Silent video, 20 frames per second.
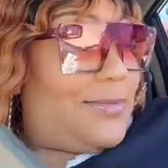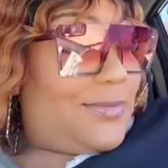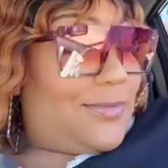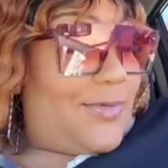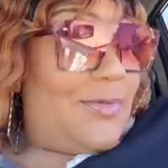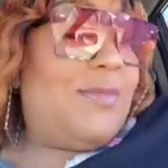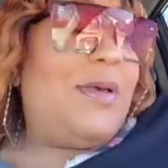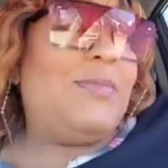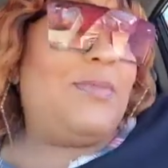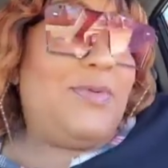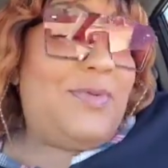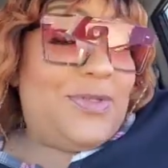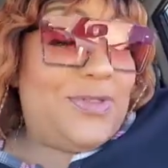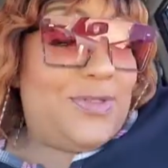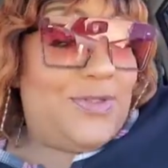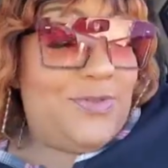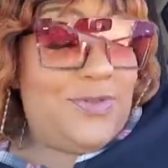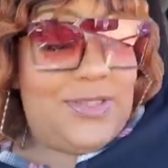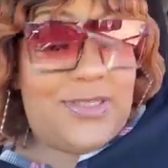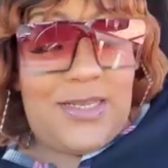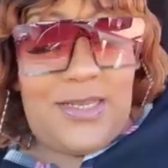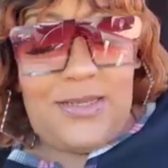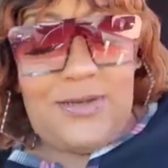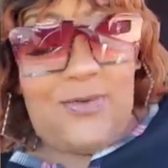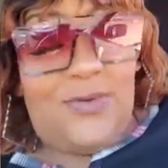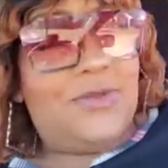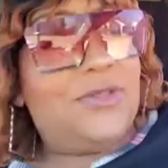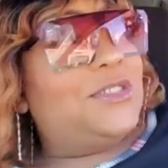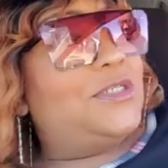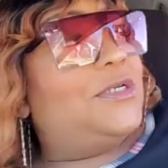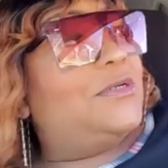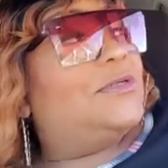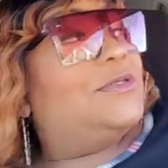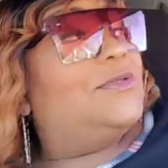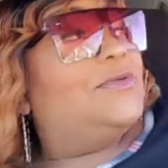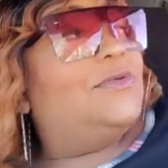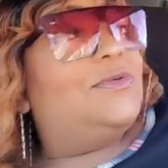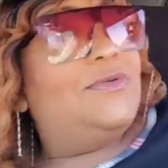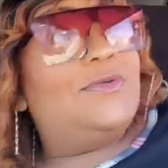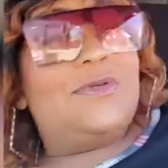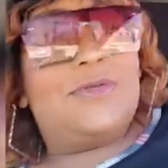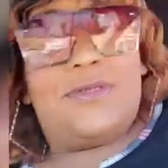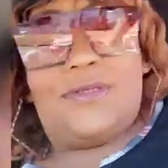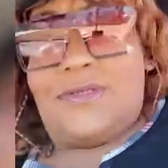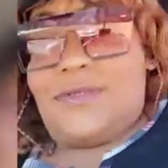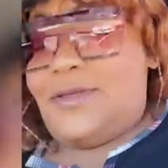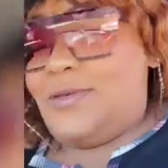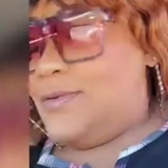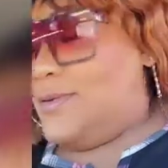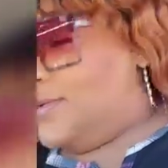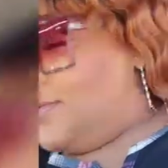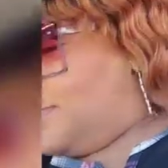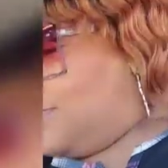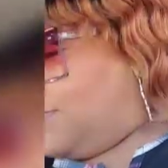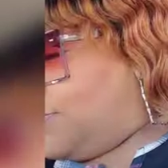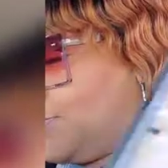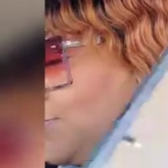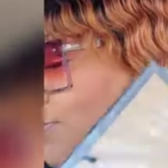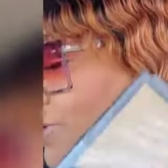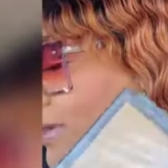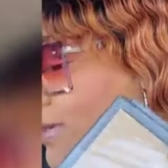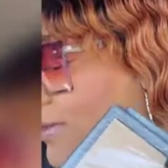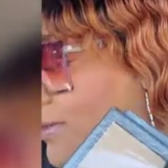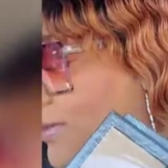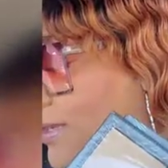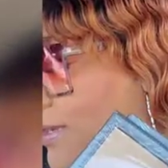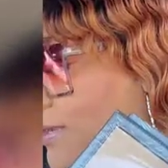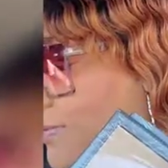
Remember what you said. All the junk you talk. So don't even try it now.